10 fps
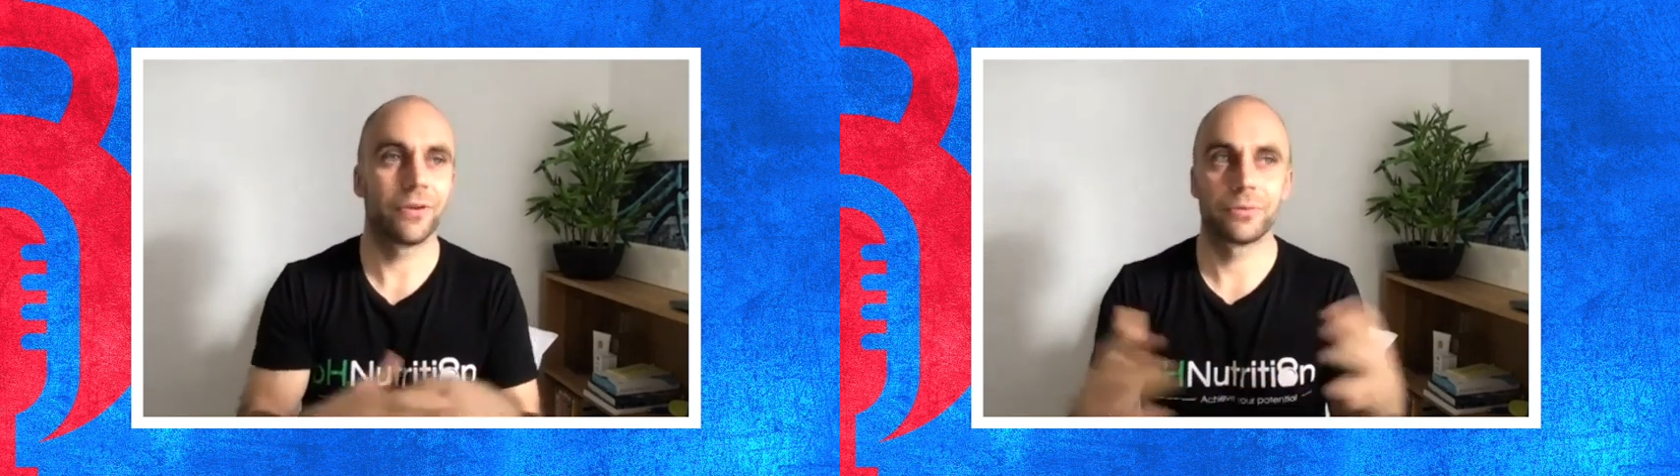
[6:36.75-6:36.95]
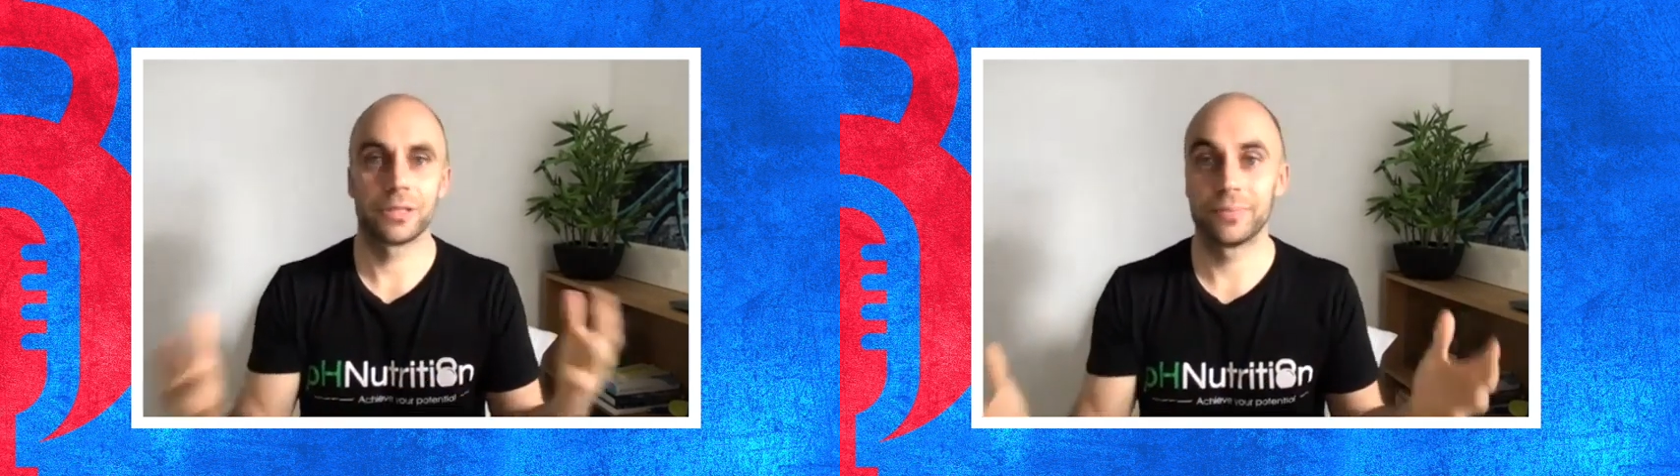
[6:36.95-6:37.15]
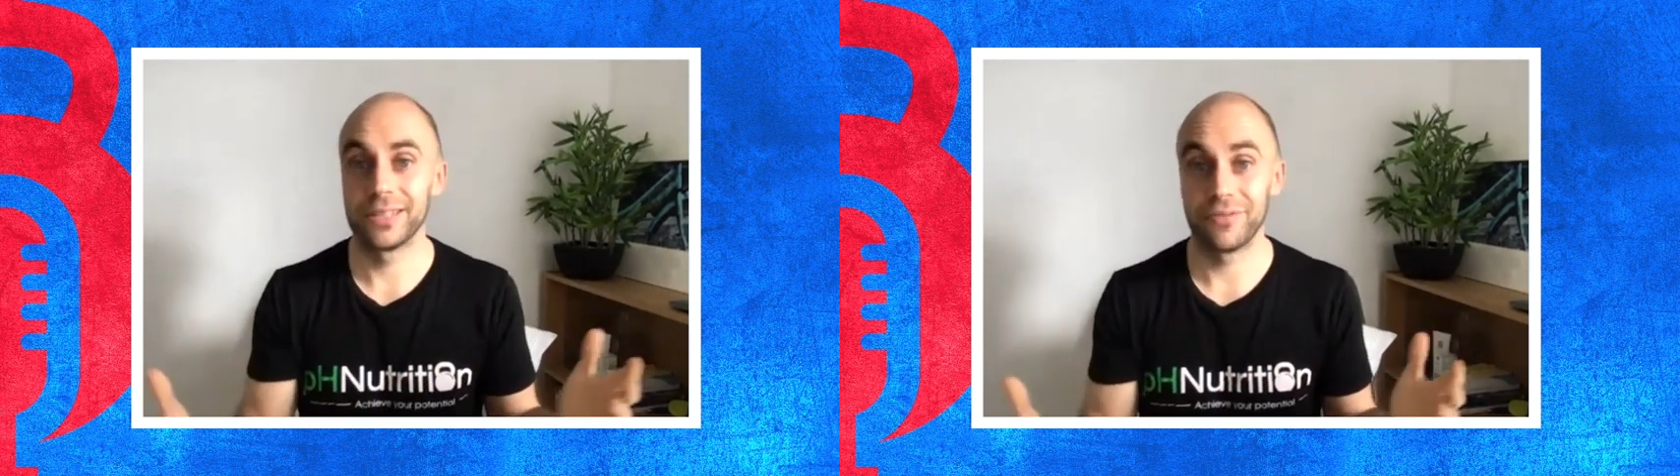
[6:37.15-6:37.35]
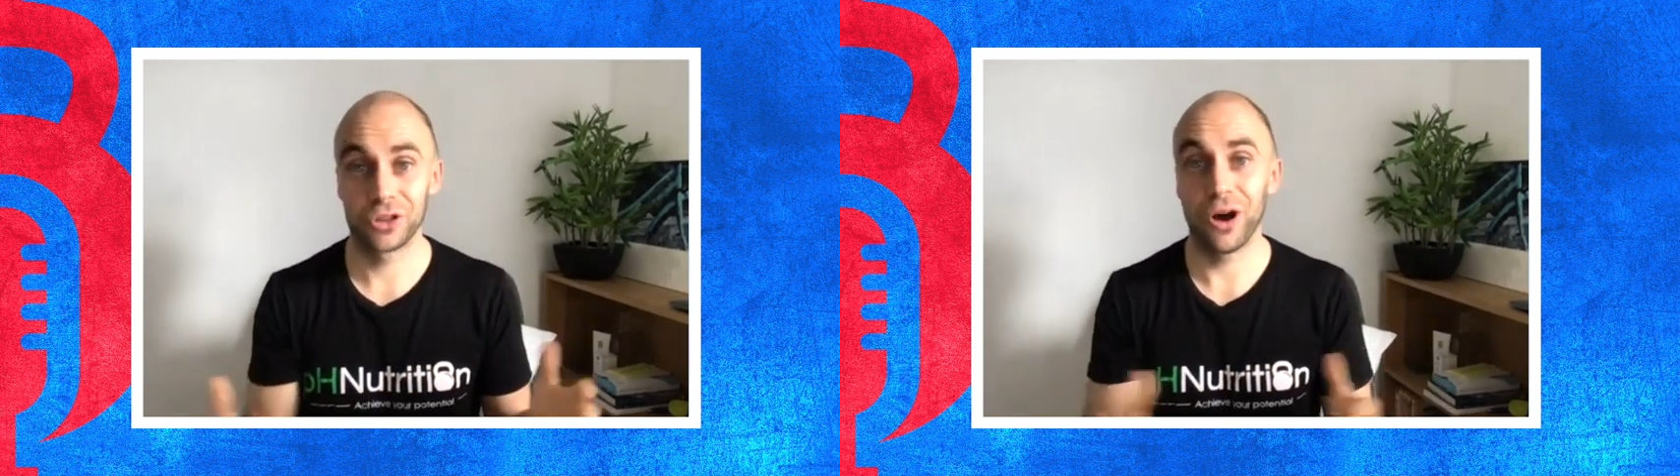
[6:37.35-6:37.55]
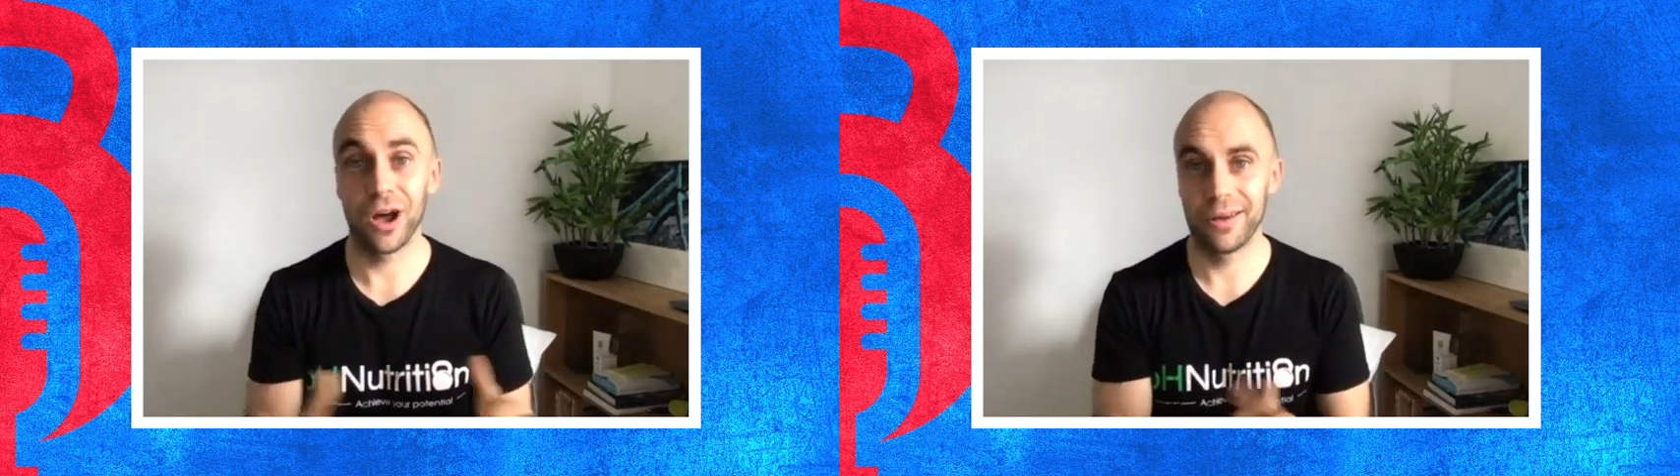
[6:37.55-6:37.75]
a specific
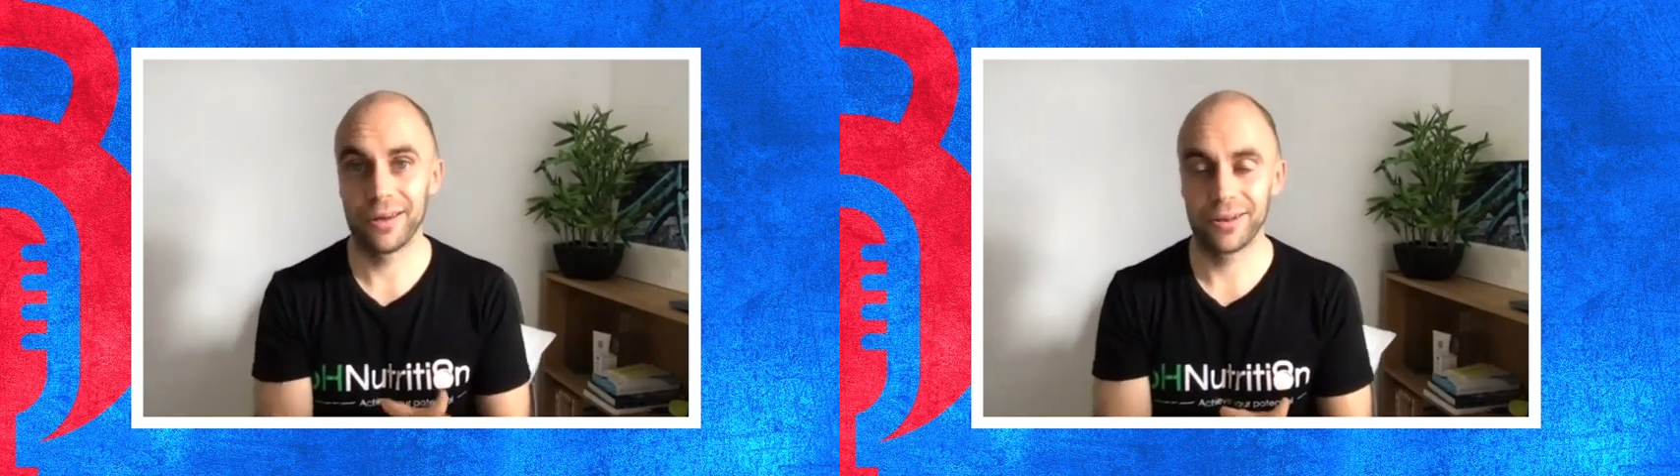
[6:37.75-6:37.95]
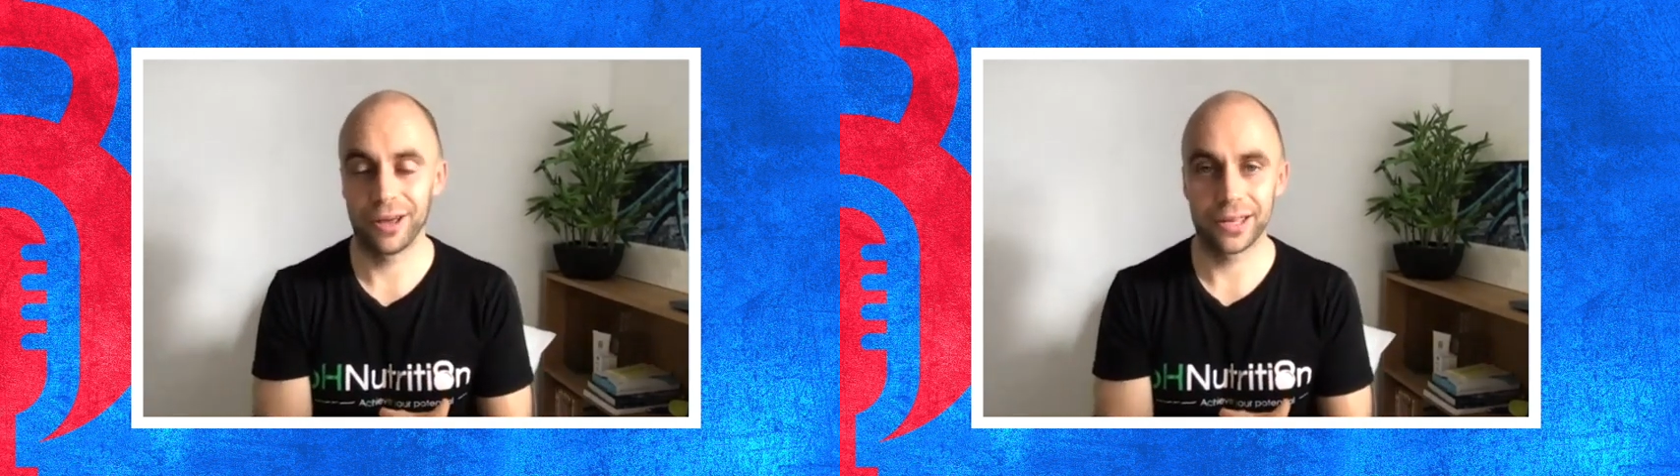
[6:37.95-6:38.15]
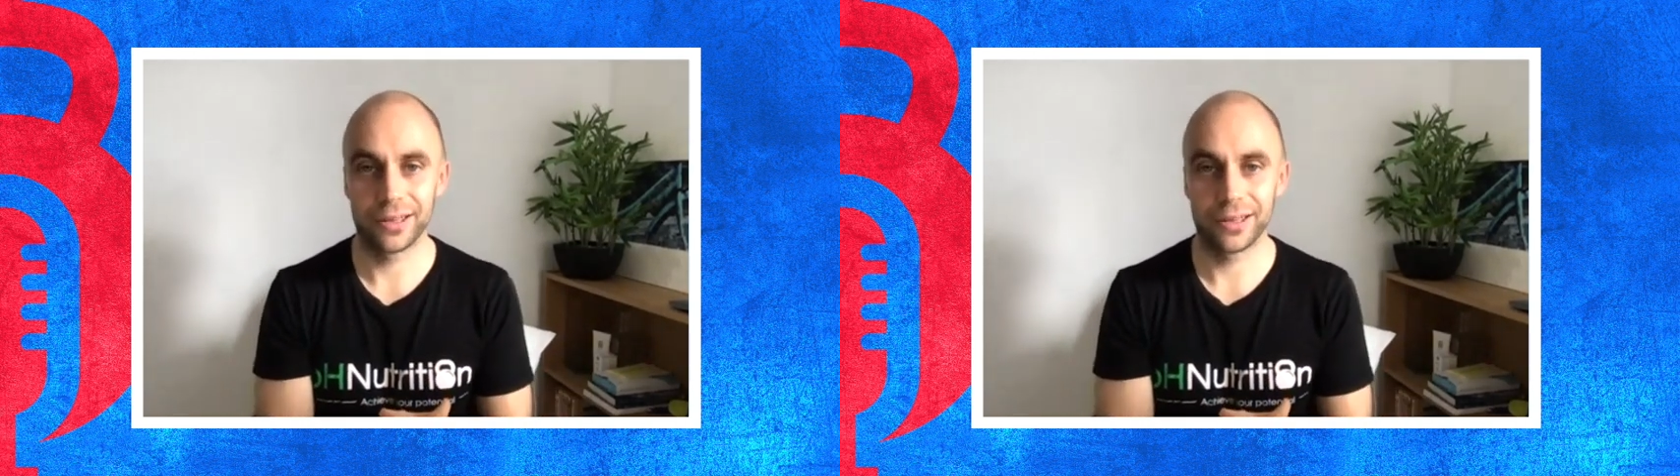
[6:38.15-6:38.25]
diet. Like